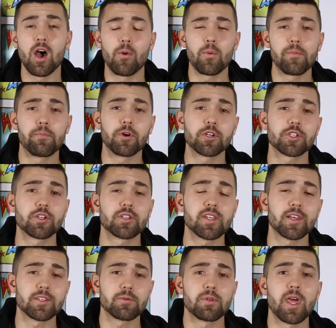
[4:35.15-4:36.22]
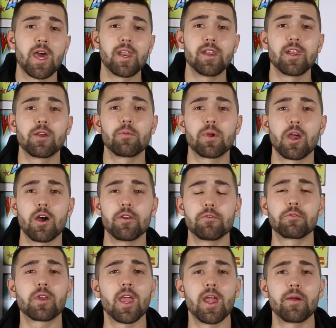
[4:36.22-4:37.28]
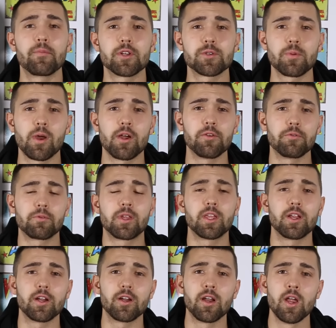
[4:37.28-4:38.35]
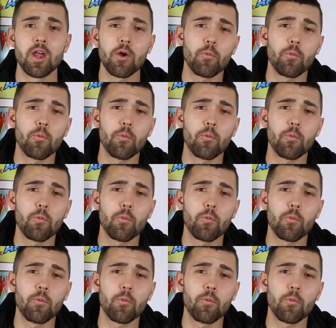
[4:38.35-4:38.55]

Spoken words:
We pushed ourselves with editing. We got new cameras. We got new gear.